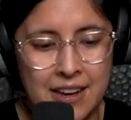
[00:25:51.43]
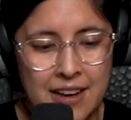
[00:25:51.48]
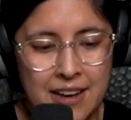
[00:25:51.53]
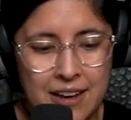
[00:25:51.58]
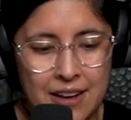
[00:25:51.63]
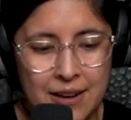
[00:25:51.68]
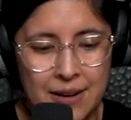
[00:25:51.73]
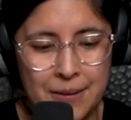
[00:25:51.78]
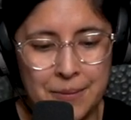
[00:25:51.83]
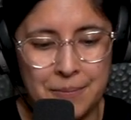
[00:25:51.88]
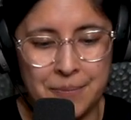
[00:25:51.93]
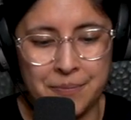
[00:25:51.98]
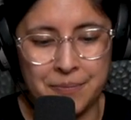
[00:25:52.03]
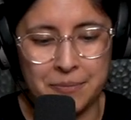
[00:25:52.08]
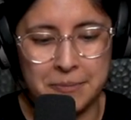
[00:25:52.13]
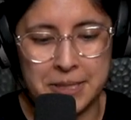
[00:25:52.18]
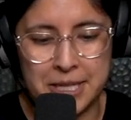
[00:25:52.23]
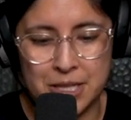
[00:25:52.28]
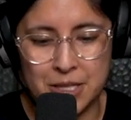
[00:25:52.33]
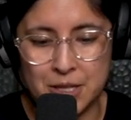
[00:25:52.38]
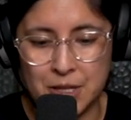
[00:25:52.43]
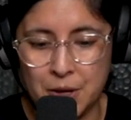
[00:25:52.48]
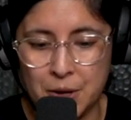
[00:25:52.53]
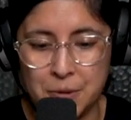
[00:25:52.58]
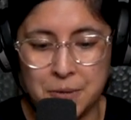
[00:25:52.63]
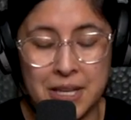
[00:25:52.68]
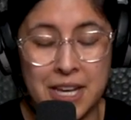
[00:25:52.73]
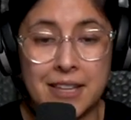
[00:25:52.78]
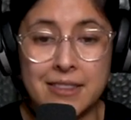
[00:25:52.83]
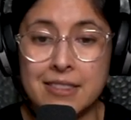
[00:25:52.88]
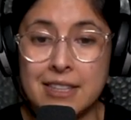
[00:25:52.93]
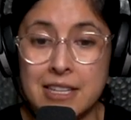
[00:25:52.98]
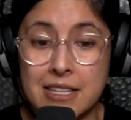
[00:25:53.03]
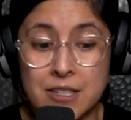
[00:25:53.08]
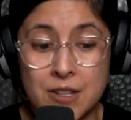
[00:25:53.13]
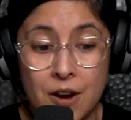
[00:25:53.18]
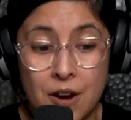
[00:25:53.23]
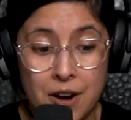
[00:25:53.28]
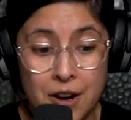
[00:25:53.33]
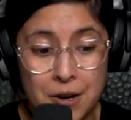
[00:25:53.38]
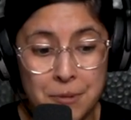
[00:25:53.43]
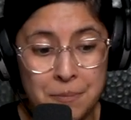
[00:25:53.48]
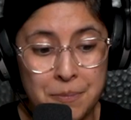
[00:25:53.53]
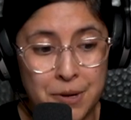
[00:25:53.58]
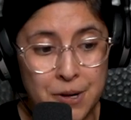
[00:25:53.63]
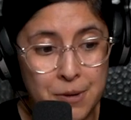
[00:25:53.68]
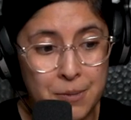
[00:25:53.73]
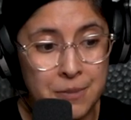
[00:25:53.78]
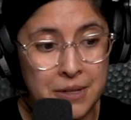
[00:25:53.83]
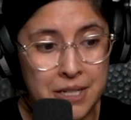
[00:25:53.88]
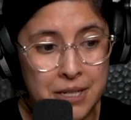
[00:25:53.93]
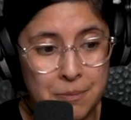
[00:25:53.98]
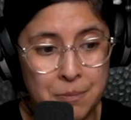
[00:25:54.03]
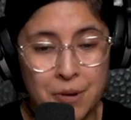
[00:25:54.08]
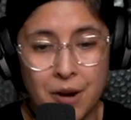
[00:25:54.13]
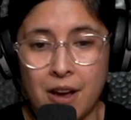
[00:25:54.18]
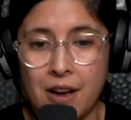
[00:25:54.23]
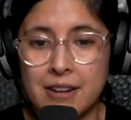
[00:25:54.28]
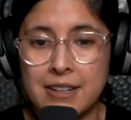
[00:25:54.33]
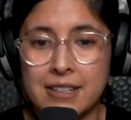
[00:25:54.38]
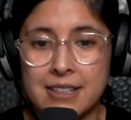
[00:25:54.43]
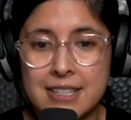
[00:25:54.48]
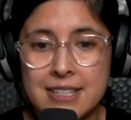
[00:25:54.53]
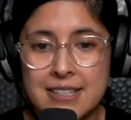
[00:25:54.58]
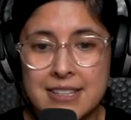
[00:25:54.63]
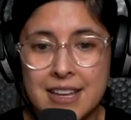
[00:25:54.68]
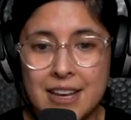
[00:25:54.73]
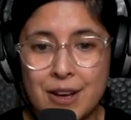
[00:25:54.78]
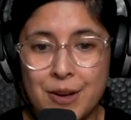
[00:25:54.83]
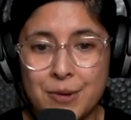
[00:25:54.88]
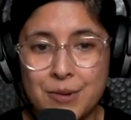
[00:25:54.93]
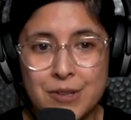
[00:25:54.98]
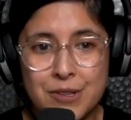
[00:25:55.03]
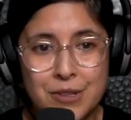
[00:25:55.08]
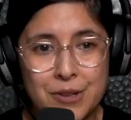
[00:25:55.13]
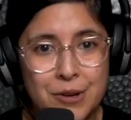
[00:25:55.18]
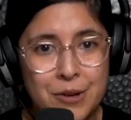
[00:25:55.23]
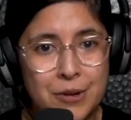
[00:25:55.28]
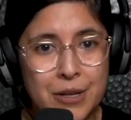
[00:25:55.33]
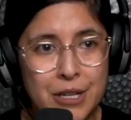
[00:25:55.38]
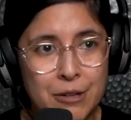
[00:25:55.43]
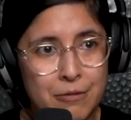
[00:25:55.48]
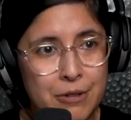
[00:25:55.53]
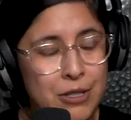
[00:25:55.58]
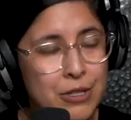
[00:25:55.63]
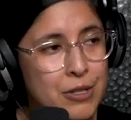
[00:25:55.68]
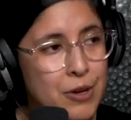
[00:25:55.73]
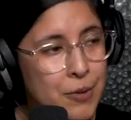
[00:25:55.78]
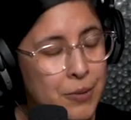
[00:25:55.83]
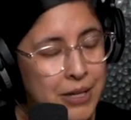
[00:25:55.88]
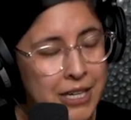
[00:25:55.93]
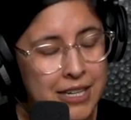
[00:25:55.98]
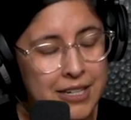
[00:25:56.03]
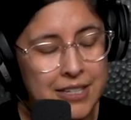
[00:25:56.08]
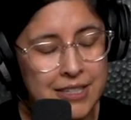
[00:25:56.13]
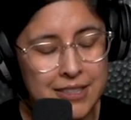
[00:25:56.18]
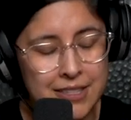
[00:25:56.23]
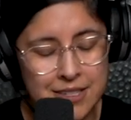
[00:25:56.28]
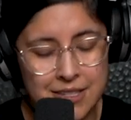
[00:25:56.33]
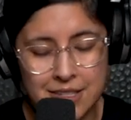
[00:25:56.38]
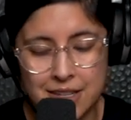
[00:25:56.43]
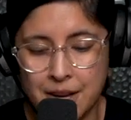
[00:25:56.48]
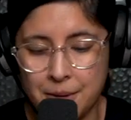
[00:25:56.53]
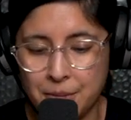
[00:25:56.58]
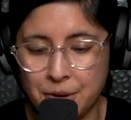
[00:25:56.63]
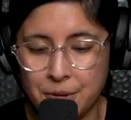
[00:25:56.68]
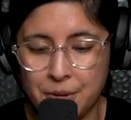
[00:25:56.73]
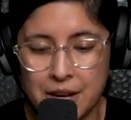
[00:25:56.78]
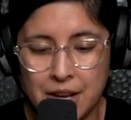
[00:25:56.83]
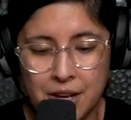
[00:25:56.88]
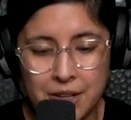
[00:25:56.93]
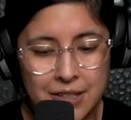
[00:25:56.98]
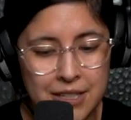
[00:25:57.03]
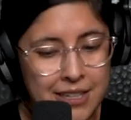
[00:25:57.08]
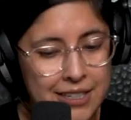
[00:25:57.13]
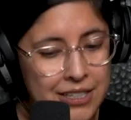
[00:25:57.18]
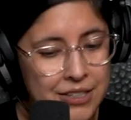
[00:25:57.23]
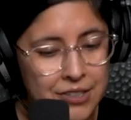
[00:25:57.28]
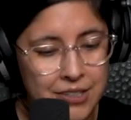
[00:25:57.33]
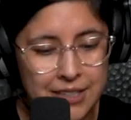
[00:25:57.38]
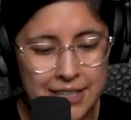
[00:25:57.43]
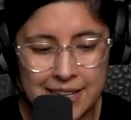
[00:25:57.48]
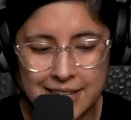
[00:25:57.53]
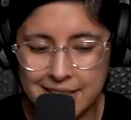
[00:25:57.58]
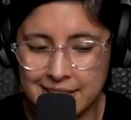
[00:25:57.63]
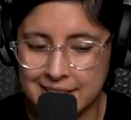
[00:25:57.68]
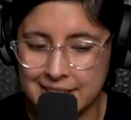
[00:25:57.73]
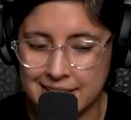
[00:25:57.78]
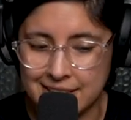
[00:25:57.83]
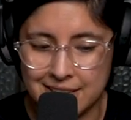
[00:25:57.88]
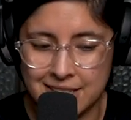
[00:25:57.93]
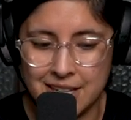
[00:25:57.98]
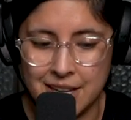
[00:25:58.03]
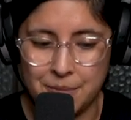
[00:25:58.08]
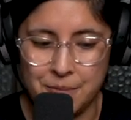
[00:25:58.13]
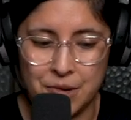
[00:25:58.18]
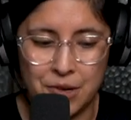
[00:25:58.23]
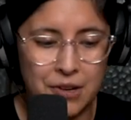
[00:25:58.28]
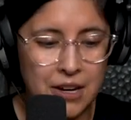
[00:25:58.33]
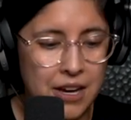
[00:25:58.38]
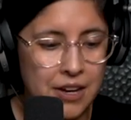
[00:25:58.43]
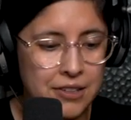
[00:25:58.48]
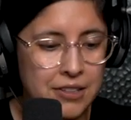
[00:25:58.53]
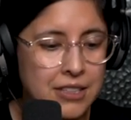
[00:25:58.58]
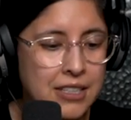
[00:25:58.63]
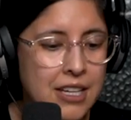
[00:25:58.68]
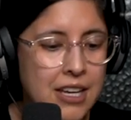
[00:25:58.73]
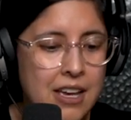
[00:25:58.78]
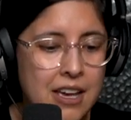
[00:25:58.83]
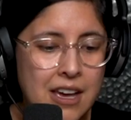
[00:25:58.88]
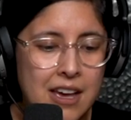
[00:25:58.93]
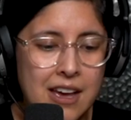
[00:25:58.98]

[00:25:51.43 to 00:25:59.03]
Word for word: Um, please know that these are permanent products now, so if you don't get it this time around, you'll get it next time around.